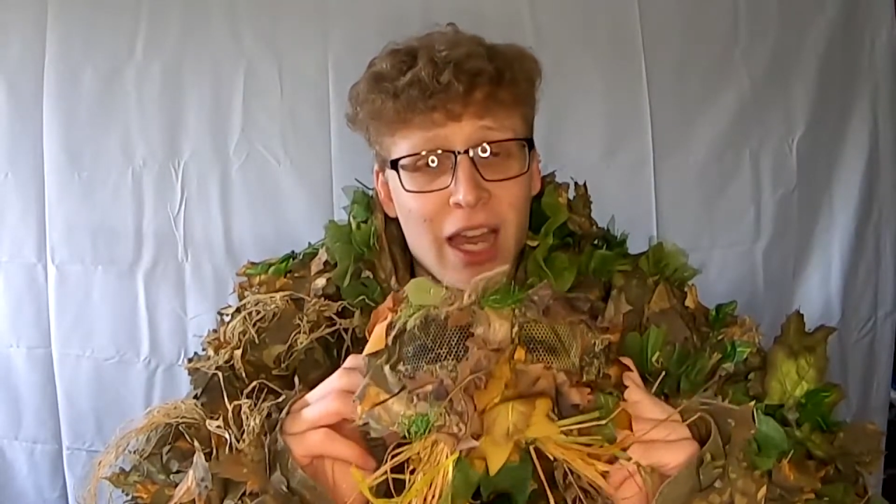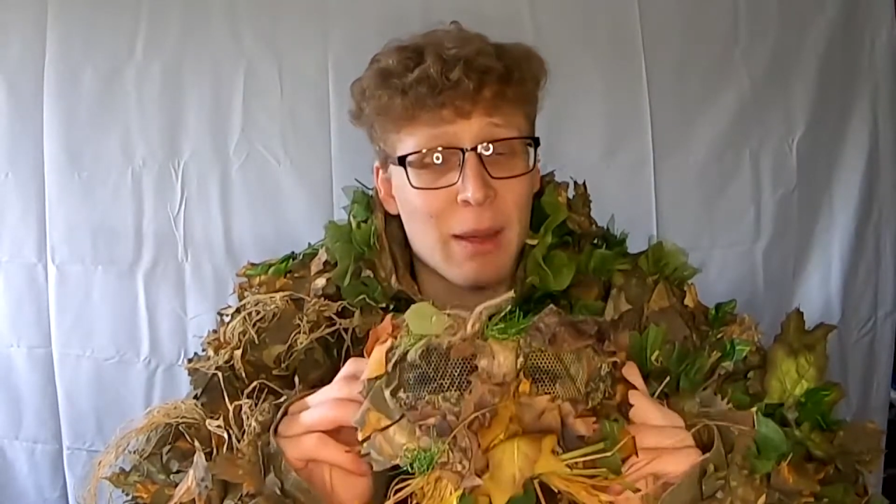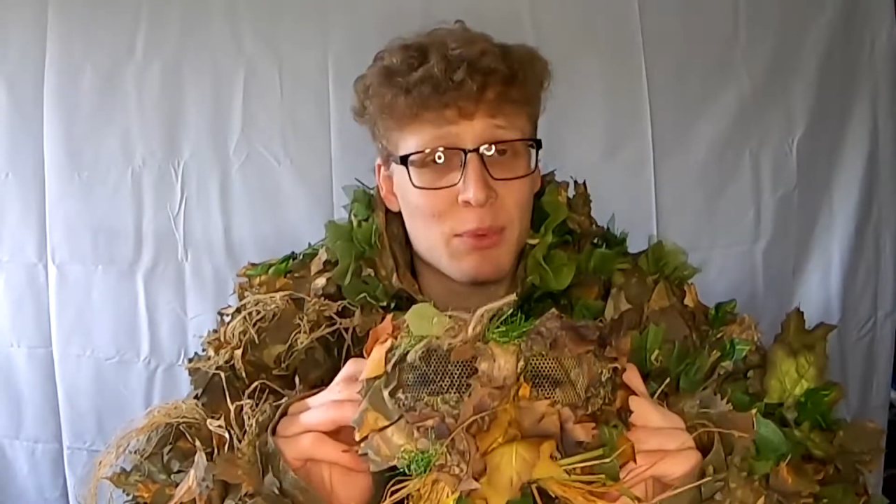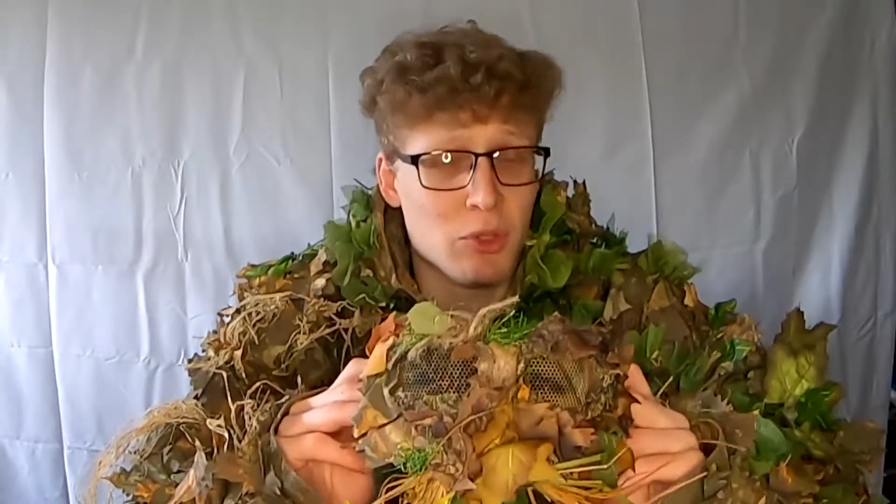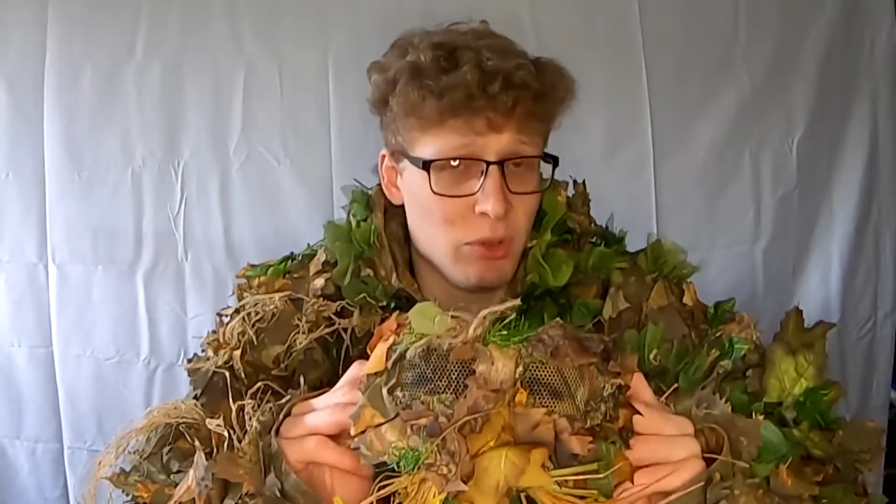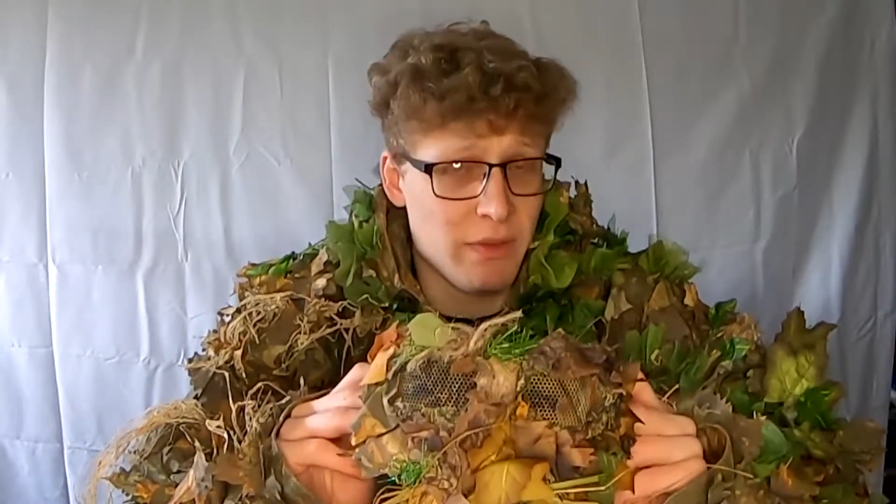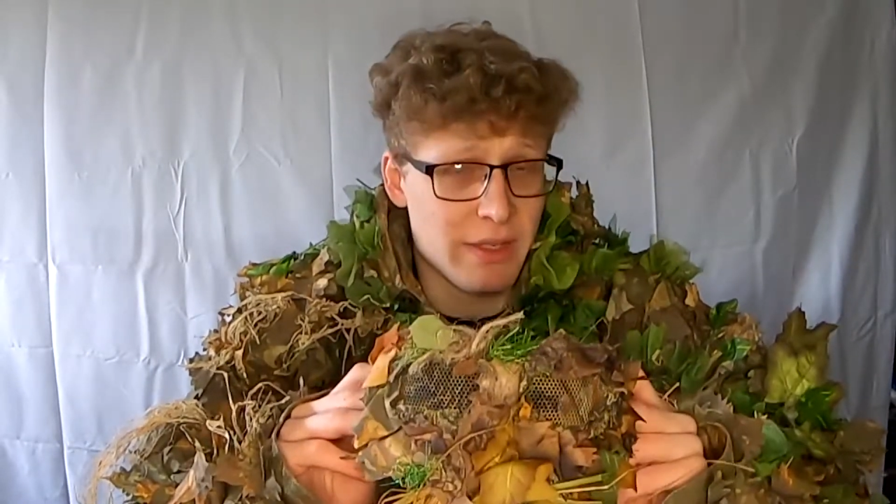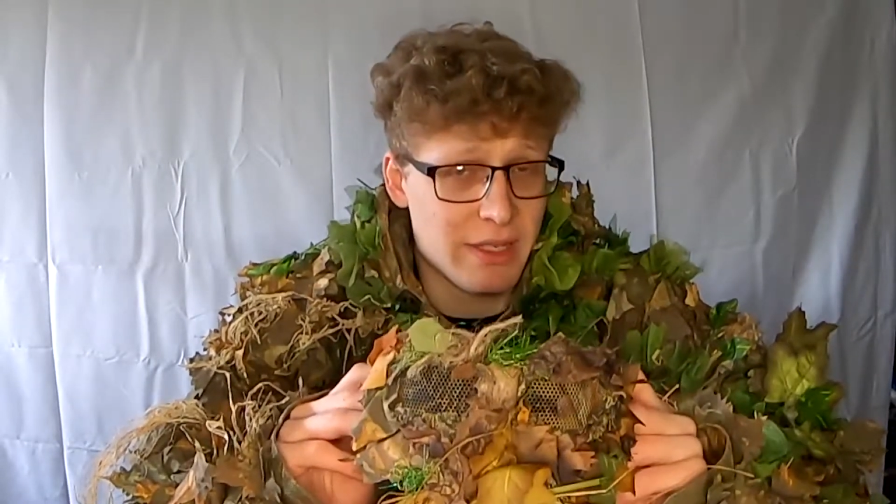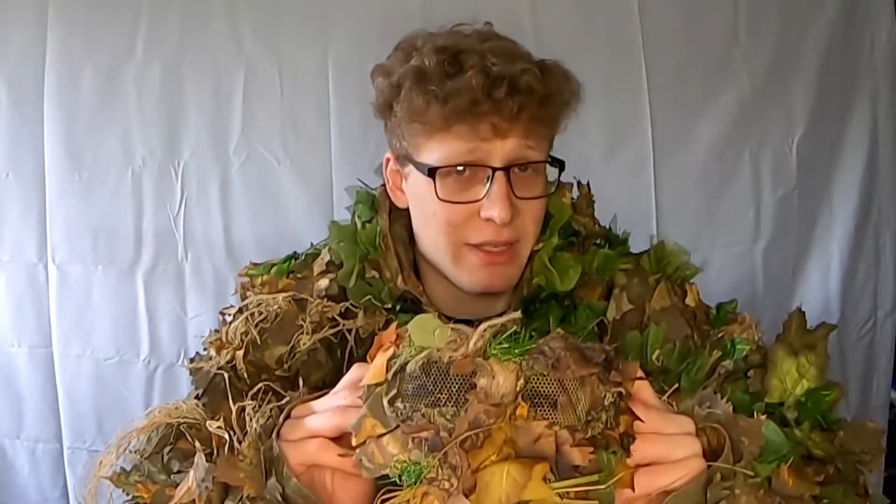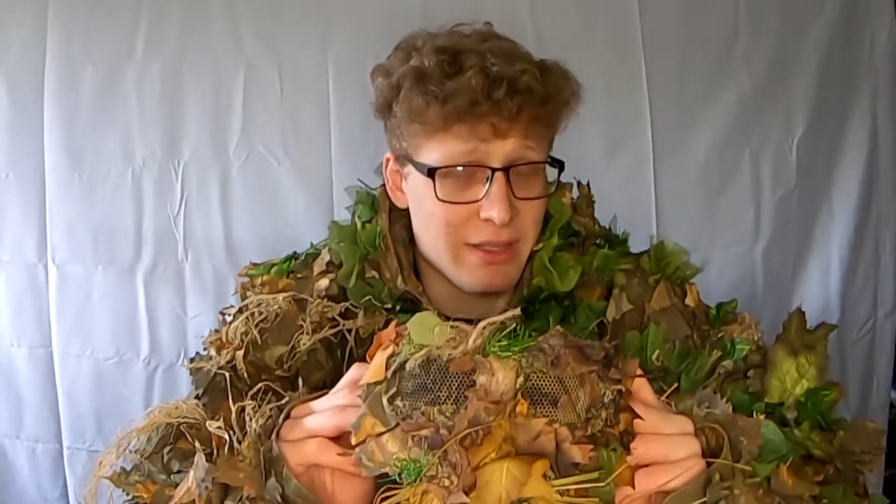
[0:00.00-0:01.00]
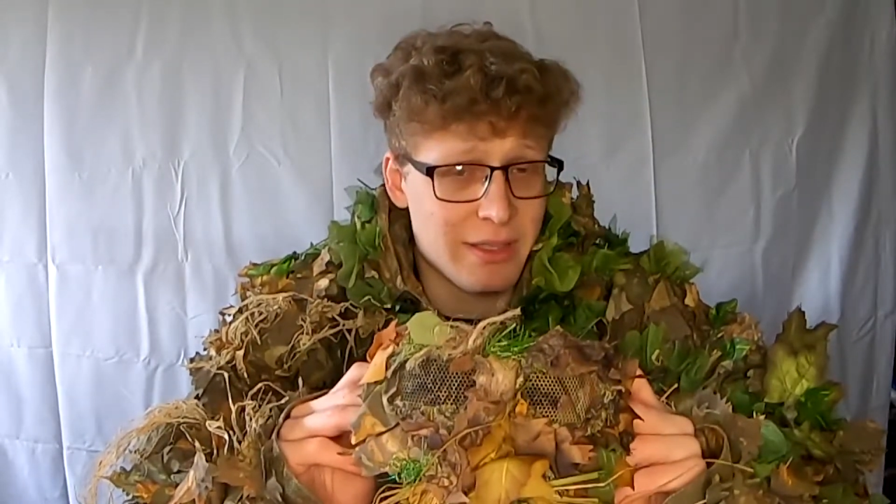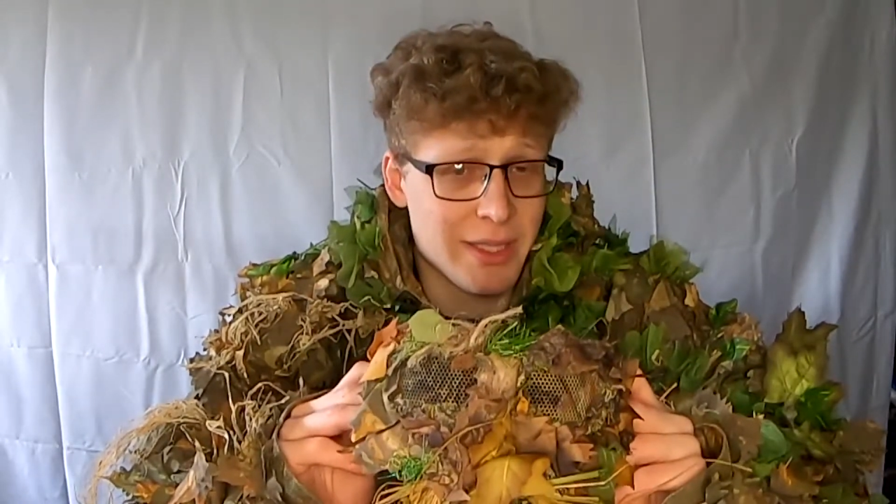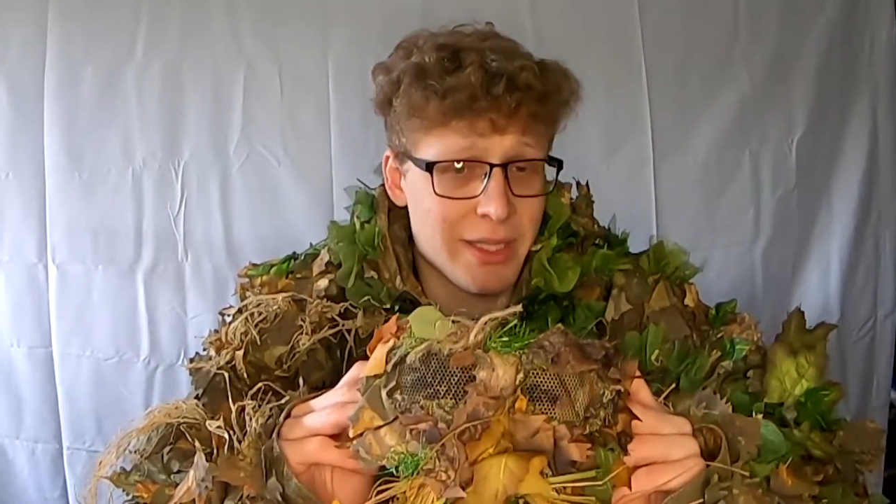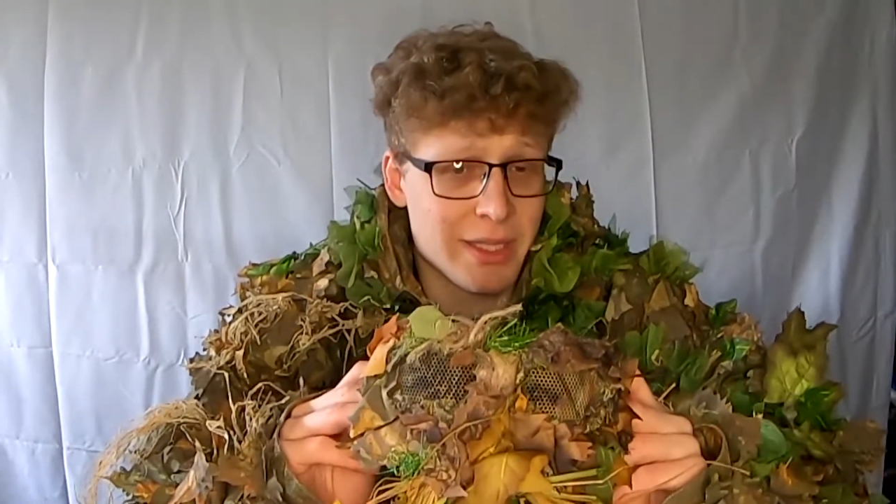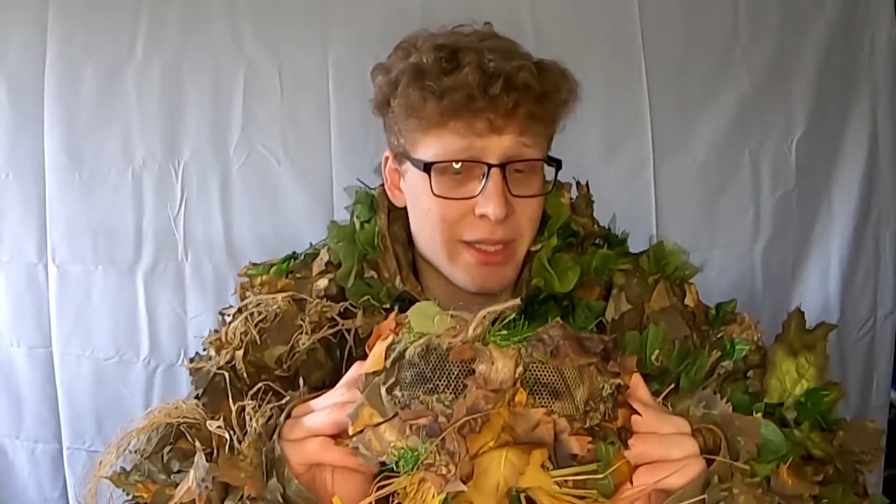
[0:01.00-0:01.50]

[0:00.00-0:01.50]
absolutely fantastic.